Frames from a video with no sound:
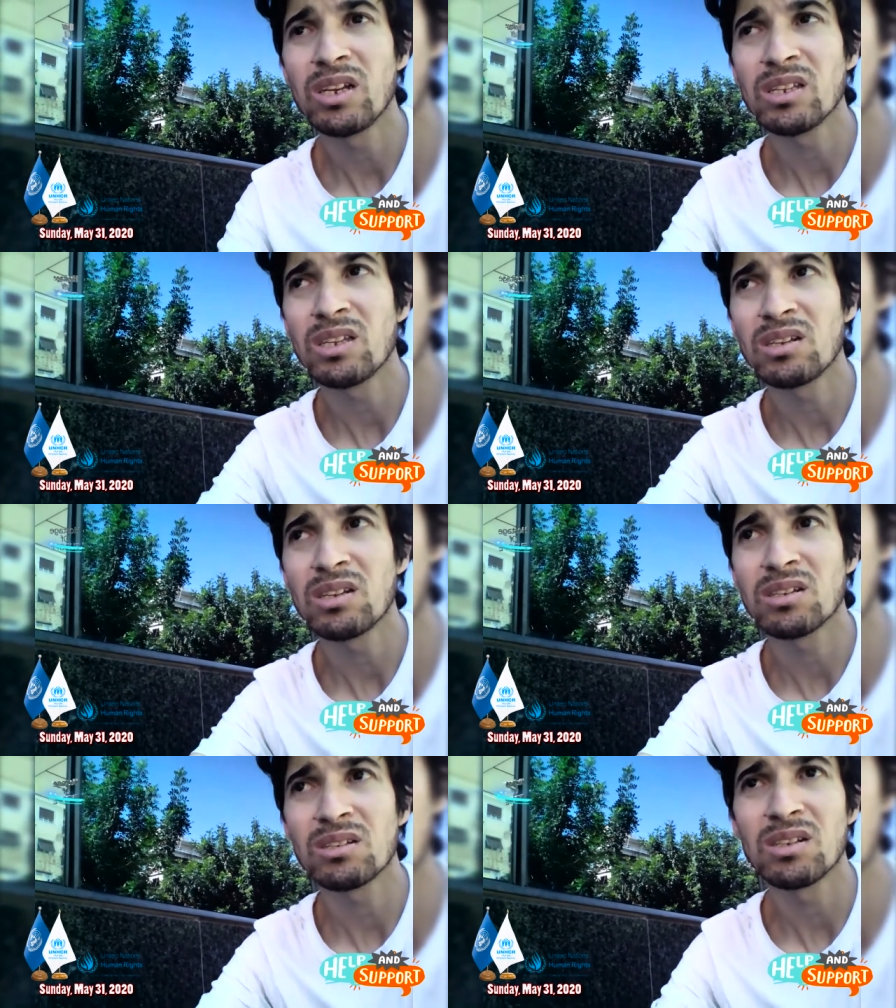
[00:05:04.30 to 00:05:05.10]
later
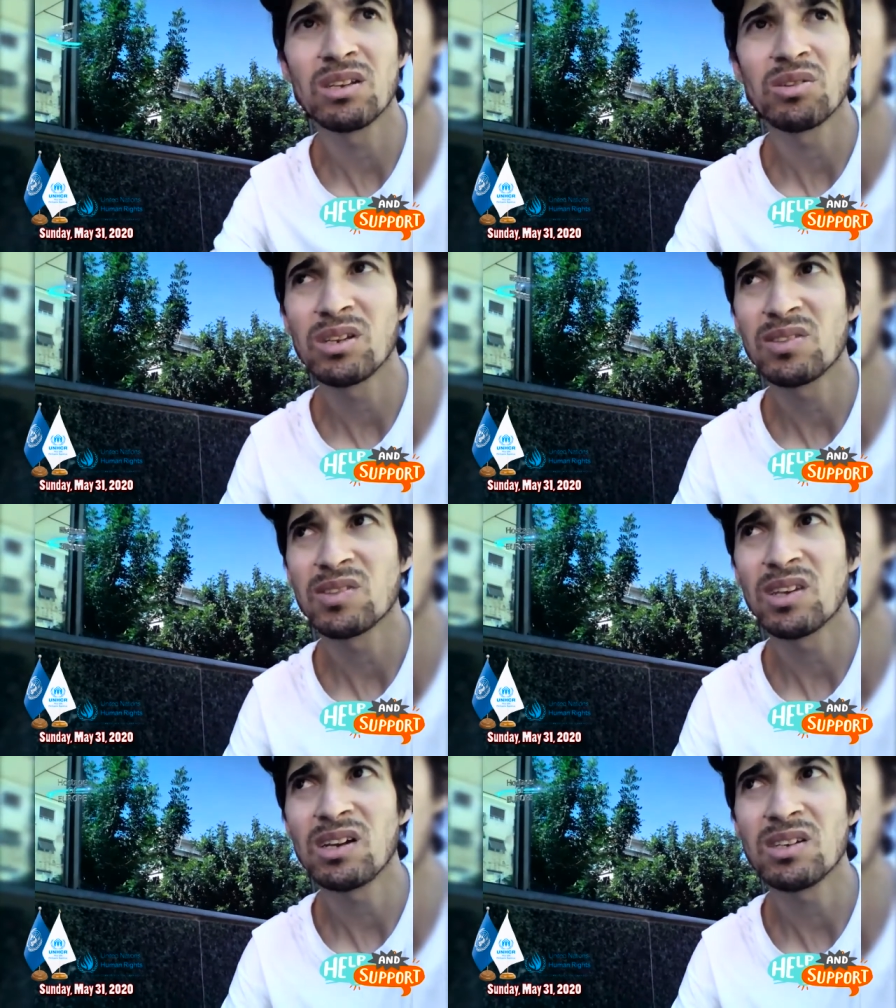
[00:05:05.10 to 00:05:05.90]
the
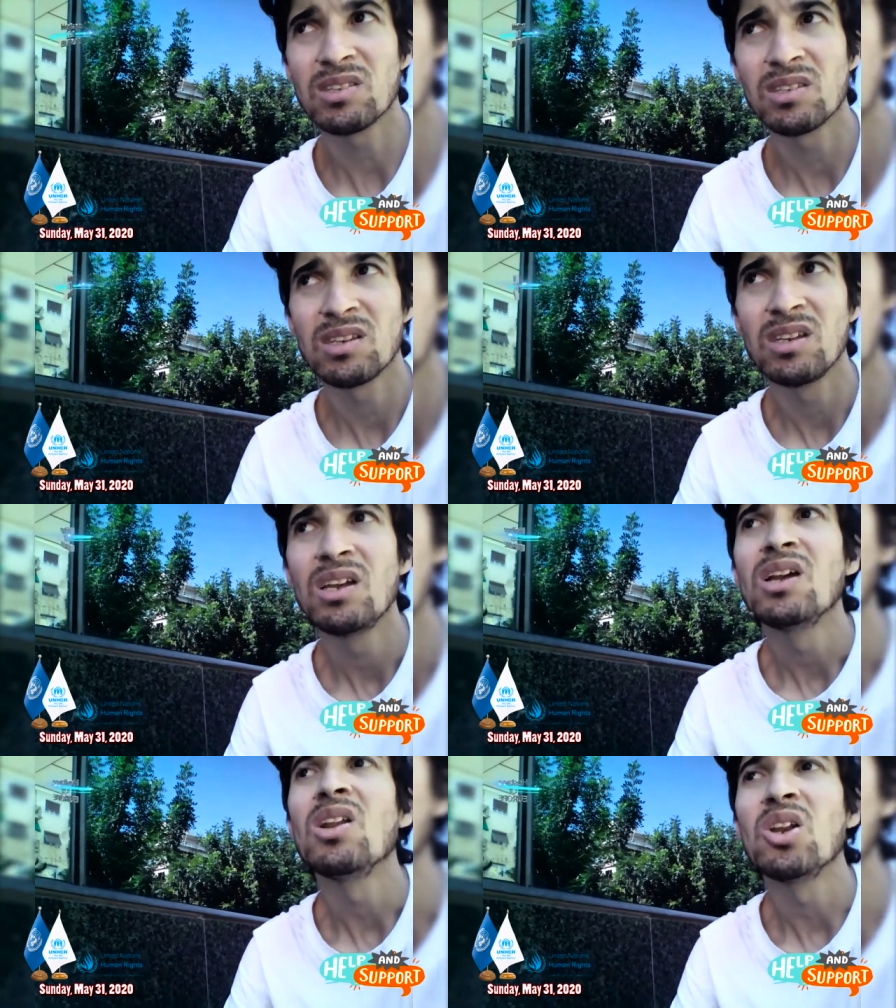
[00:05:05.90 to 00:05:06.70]
UNHCR's
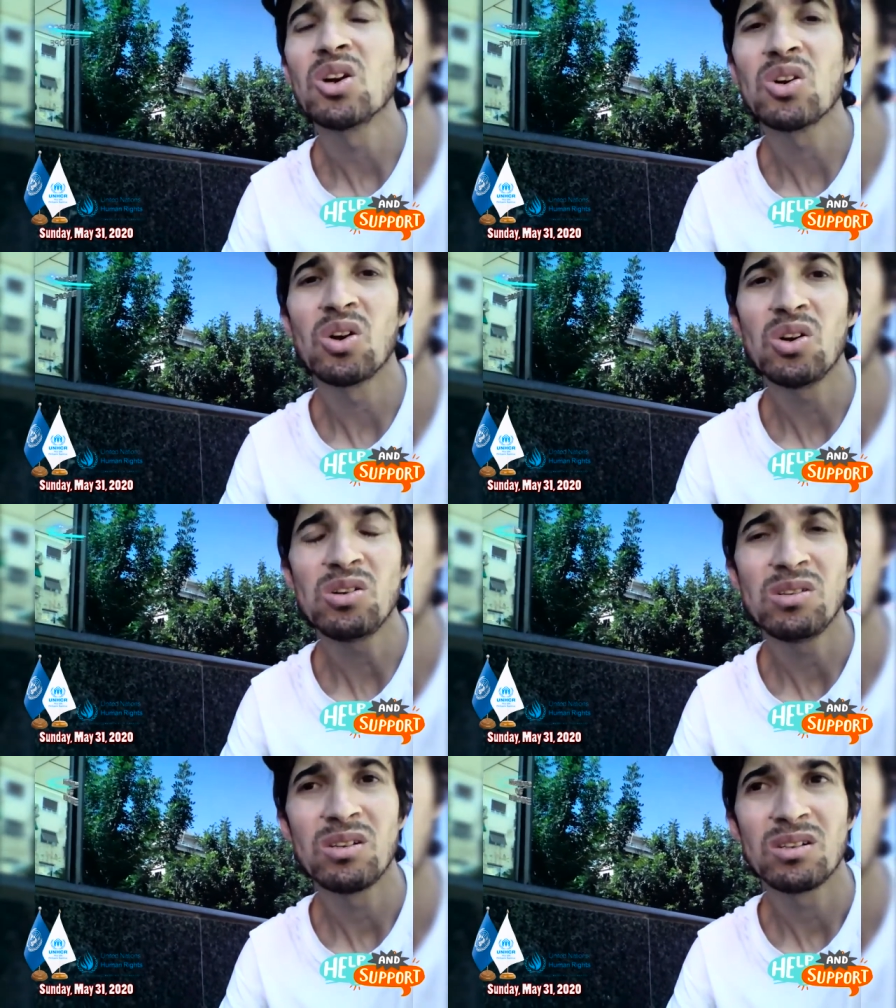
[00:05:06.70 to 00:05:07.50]
logo
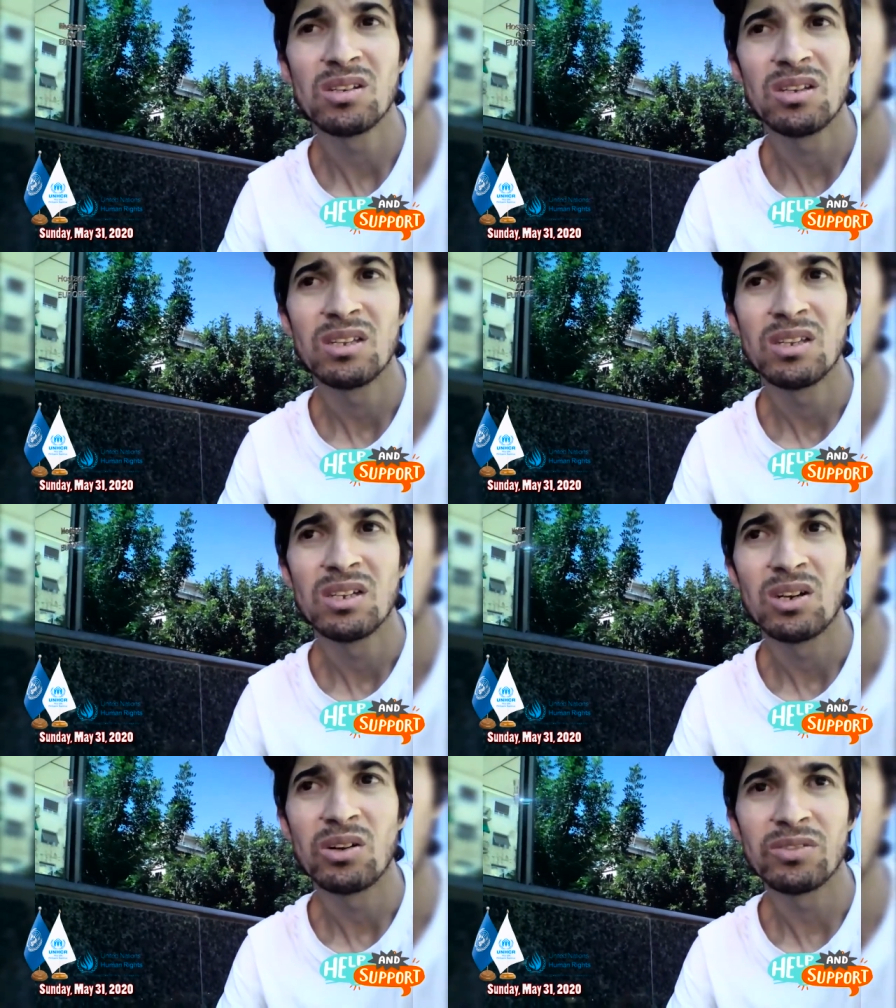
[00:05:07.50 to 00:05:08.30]

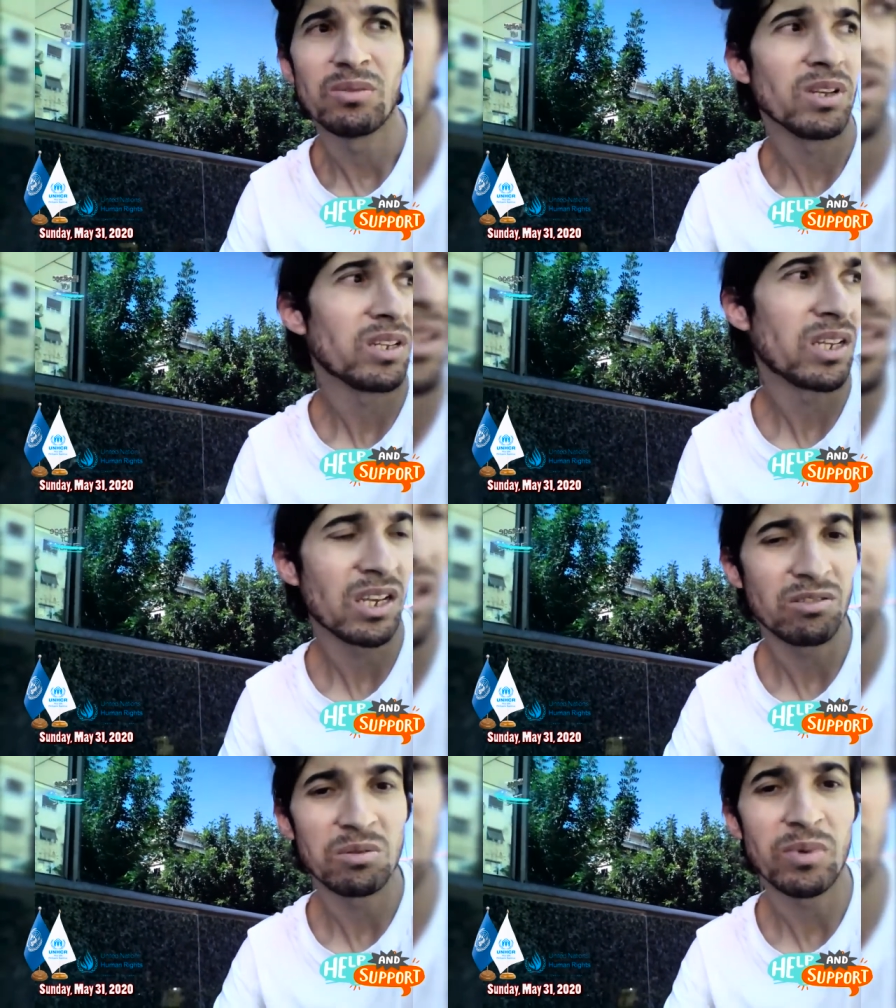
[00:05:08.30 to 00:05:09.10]
of the building
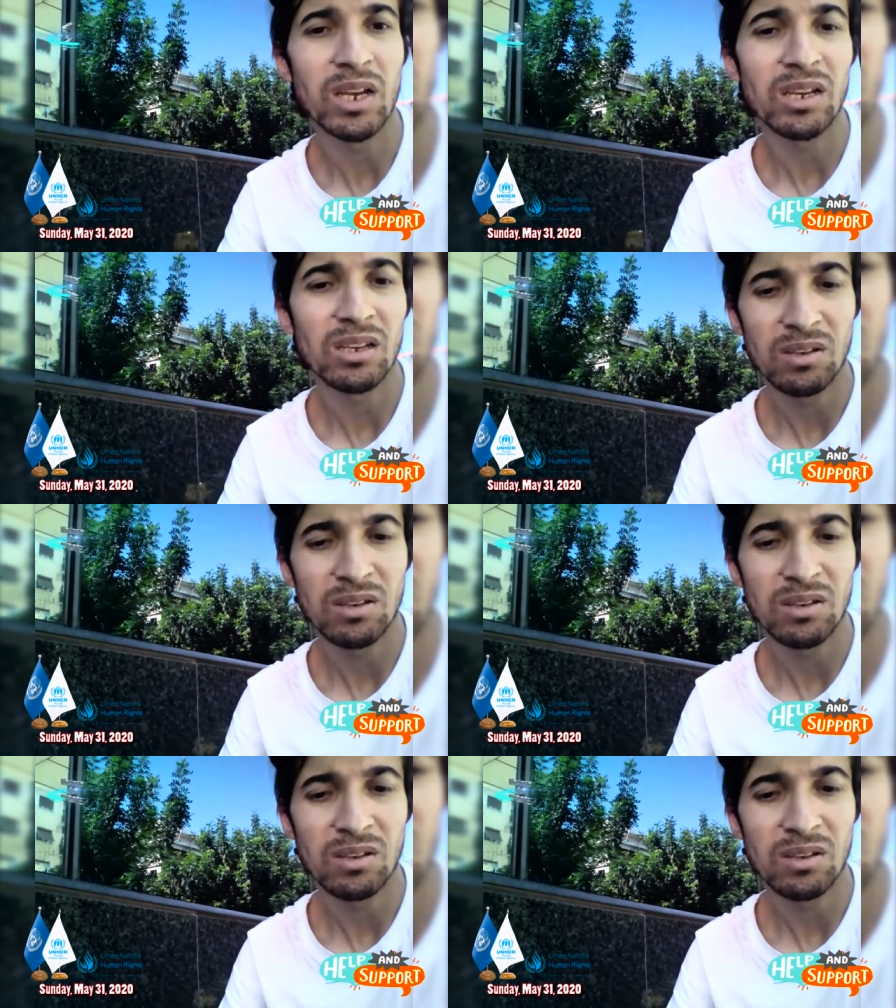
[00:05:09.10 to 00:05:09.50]
and my